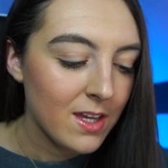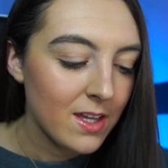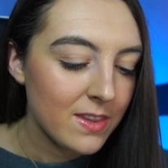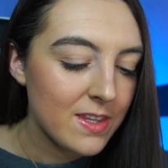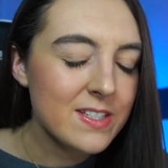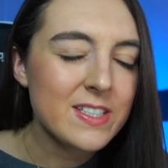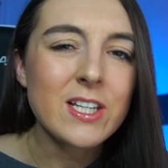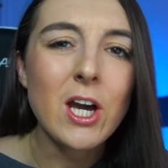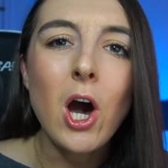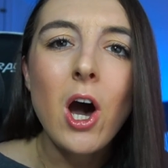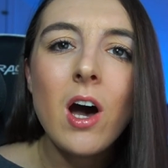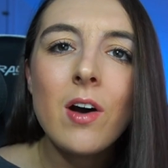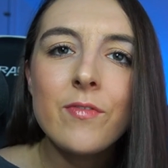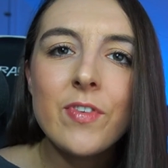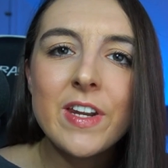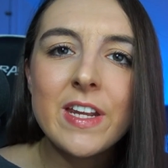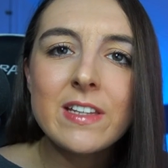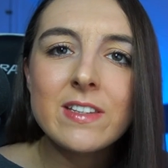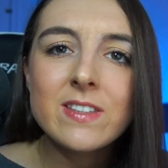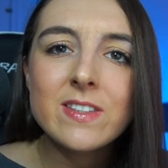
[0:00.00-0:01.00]
this
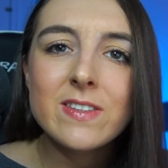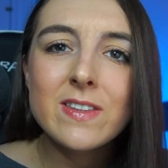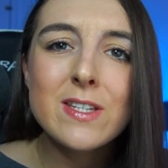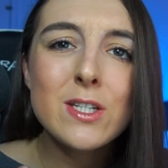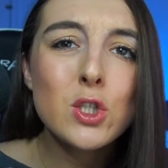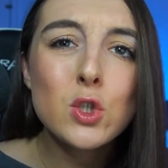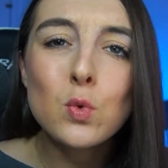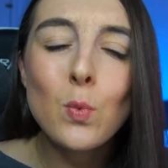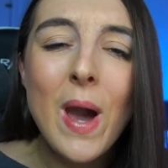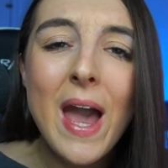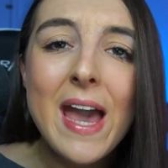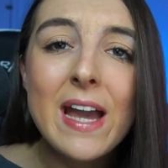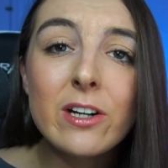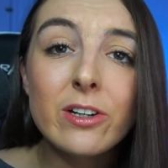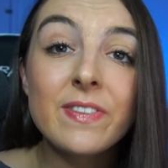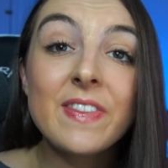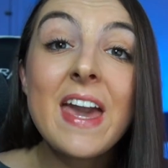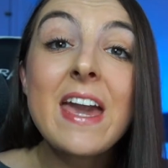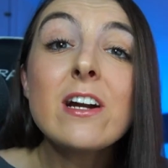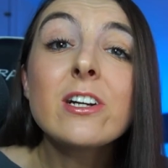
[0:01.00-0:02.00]
confidence, this
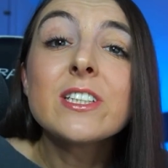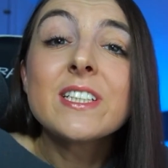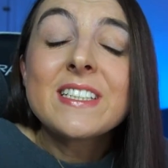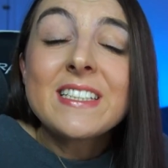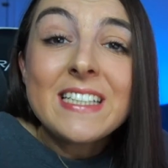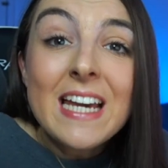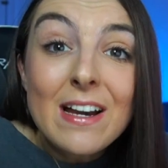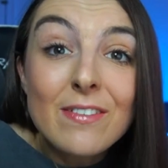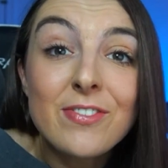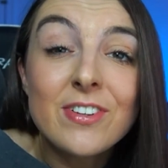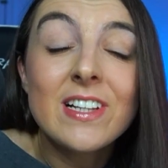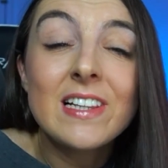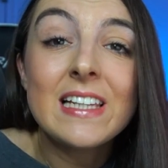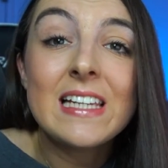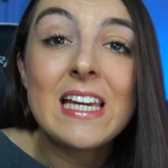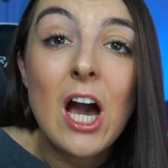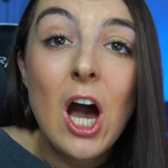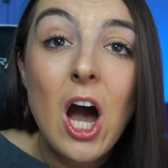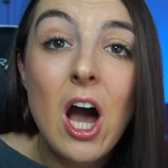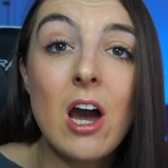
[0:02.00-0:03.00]
swagger. They are
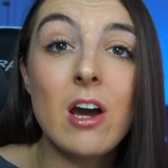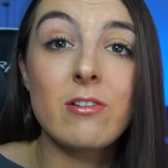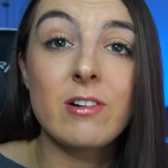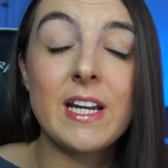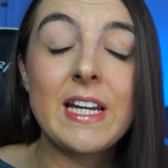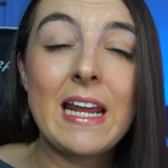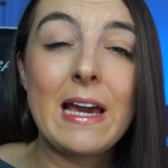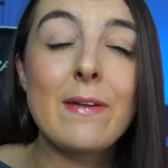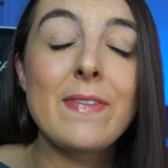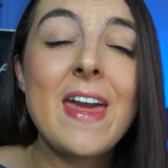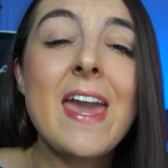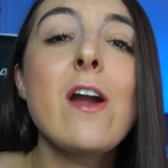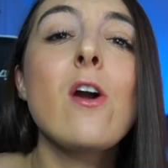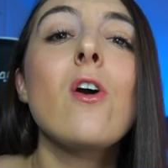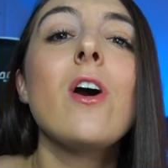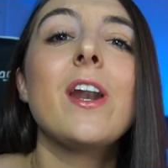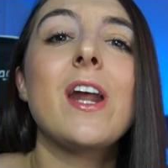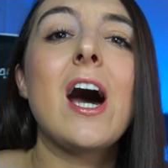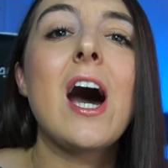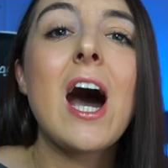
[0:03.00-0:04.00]
definitely hot right now. They are
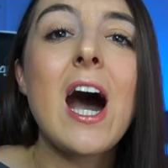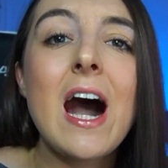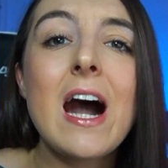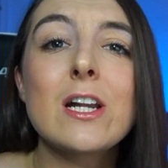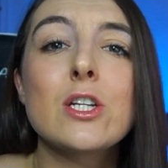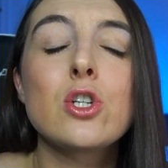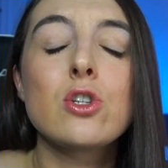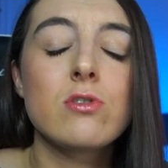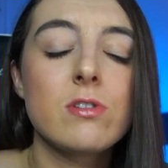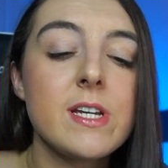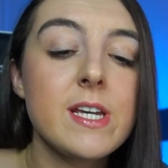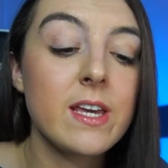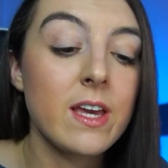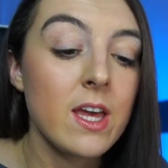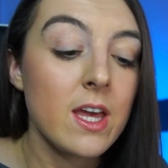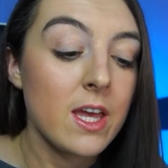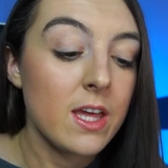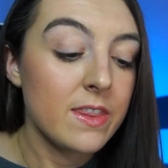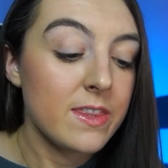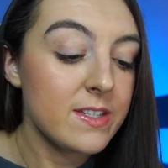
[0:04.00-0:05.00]
on a hot streak.
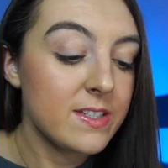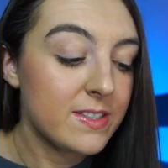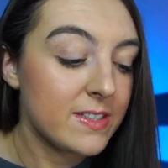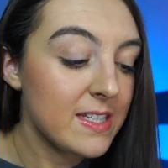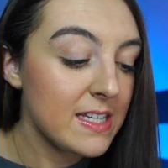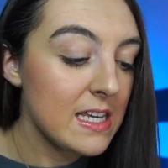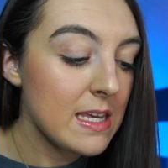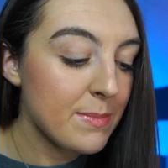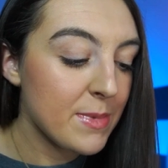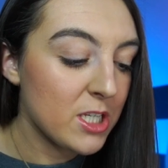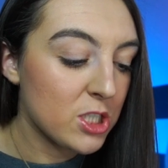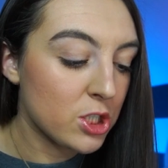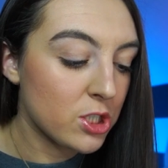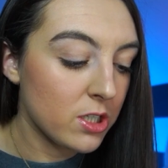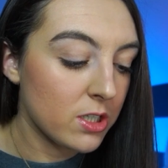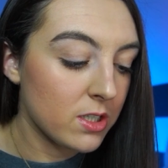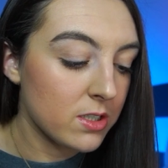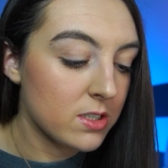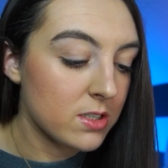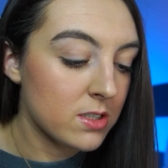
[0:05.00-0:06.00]
This team is
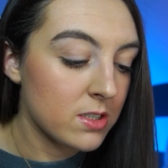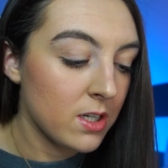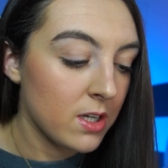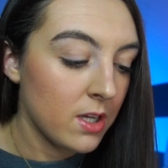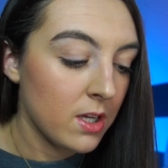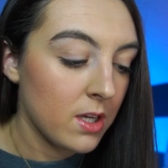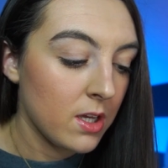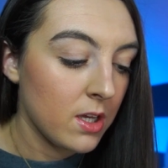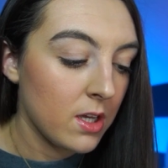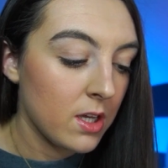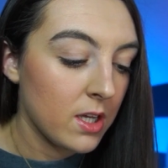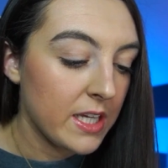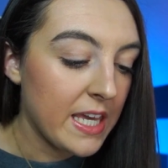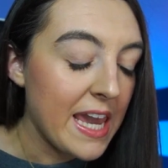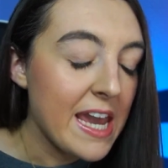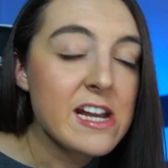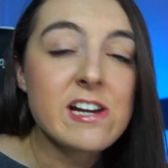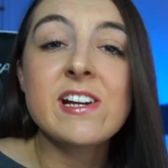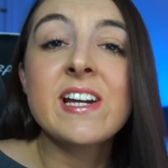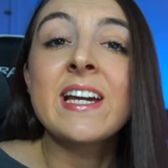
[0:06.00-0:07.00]
just
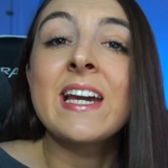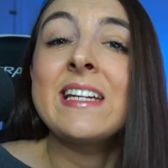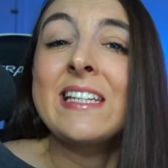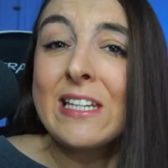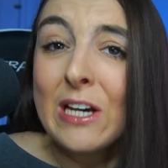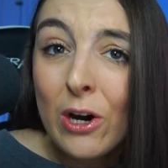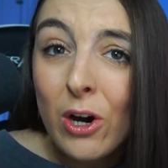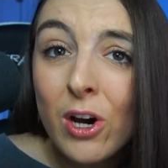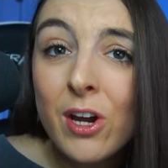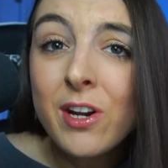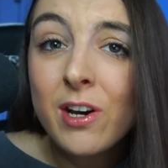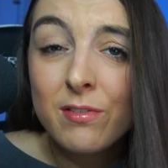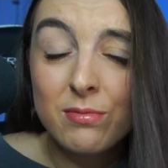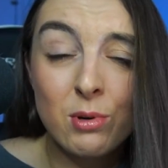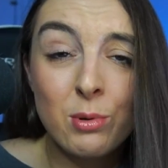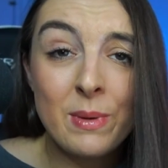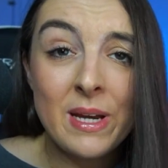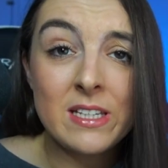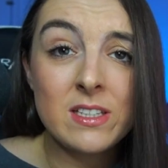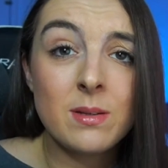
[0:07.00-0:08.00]
carrying a ton of
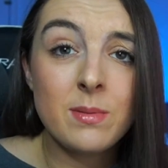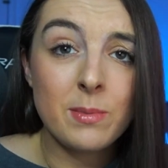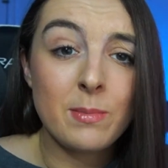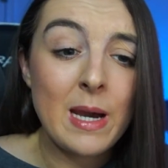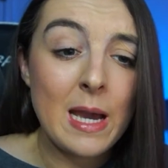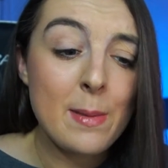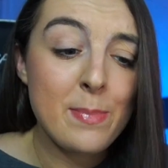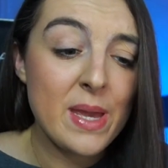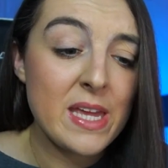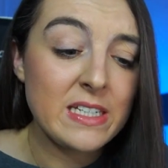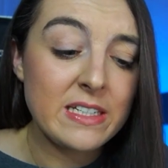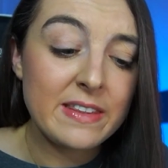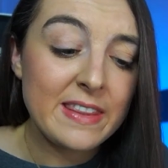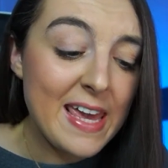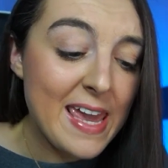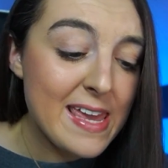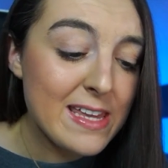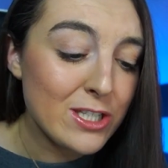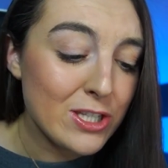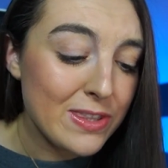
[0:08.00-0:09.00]
momentum, in my opinion.
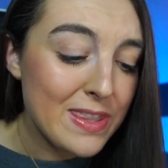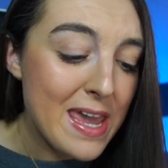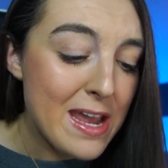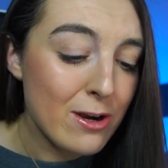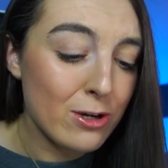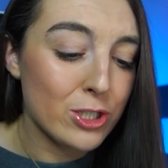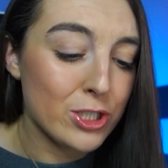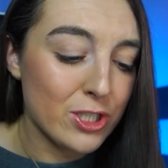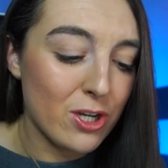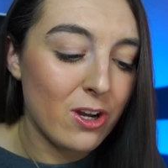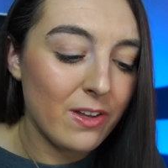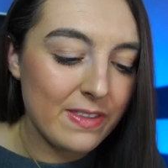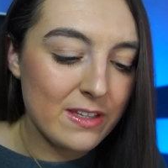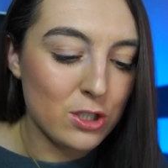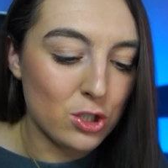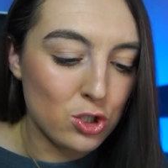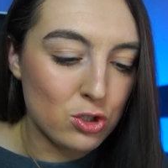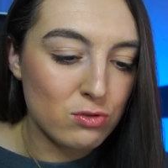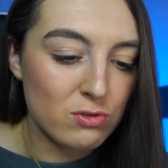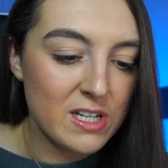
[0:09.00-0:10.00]
They are just on
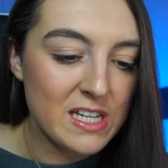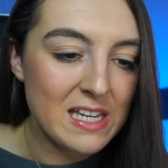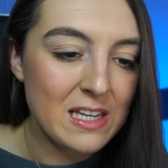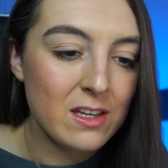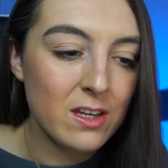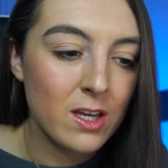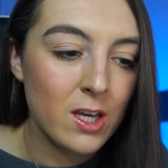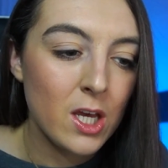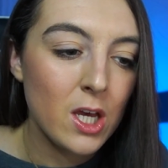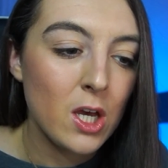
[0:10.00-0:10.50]
this streak